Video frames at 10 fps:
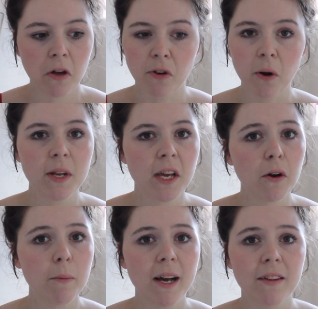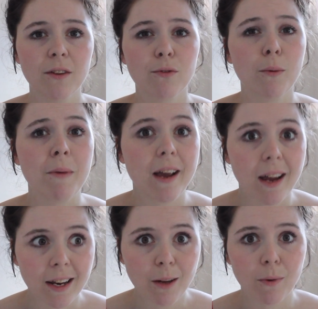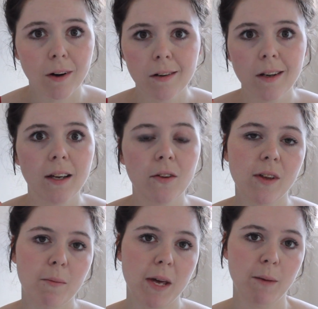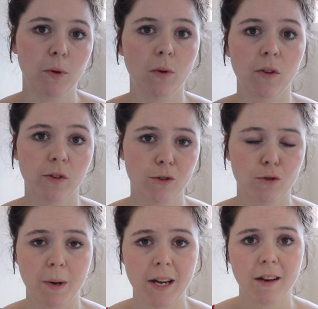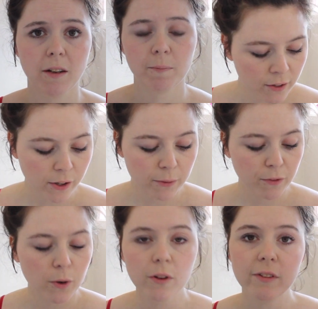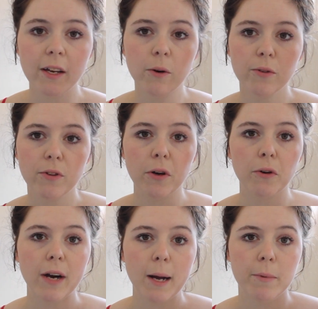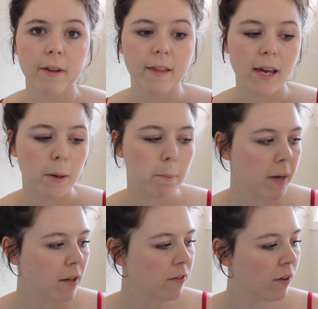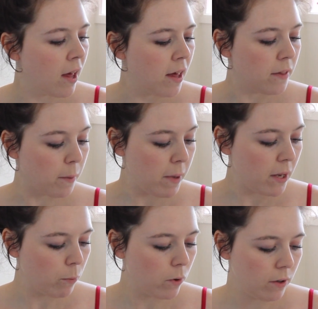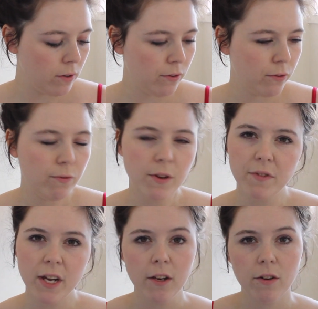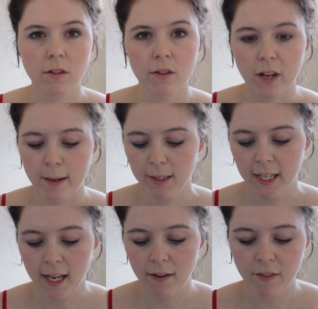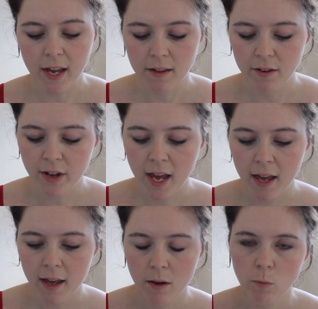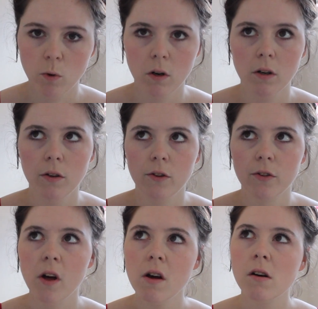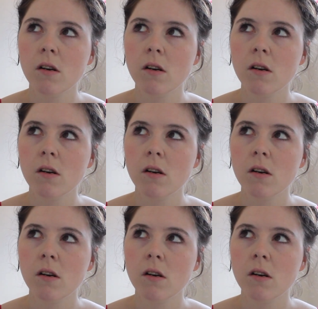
don't hear about this from anyone except people on social media. So of course I also grabbed the mitt. The mitt was $15, I believe, and the tan was